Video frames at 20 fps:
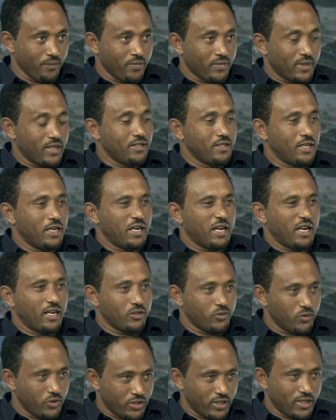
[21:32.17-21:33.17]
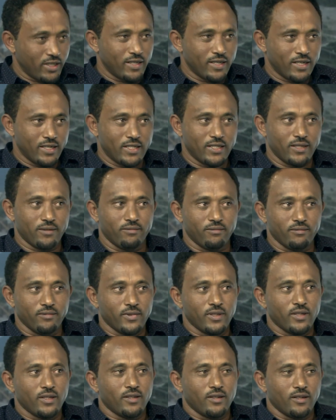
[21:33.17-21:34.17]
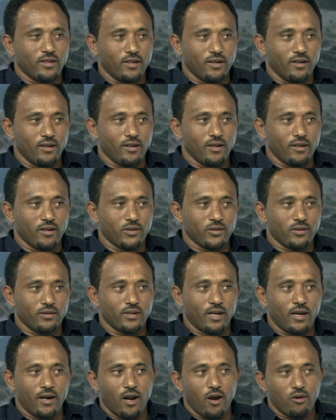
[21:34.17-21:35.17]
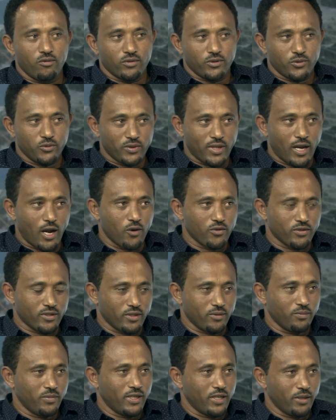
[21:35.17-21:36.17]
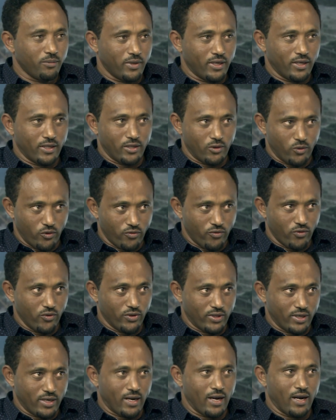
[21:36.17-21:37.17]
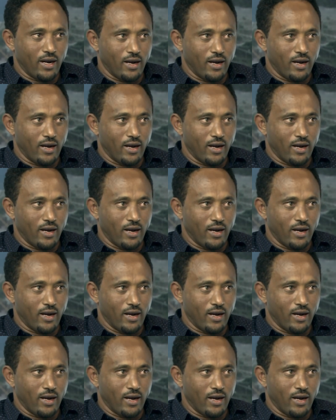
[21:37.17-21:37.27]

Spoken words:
These areas usually receive around 2,000 millimeters of water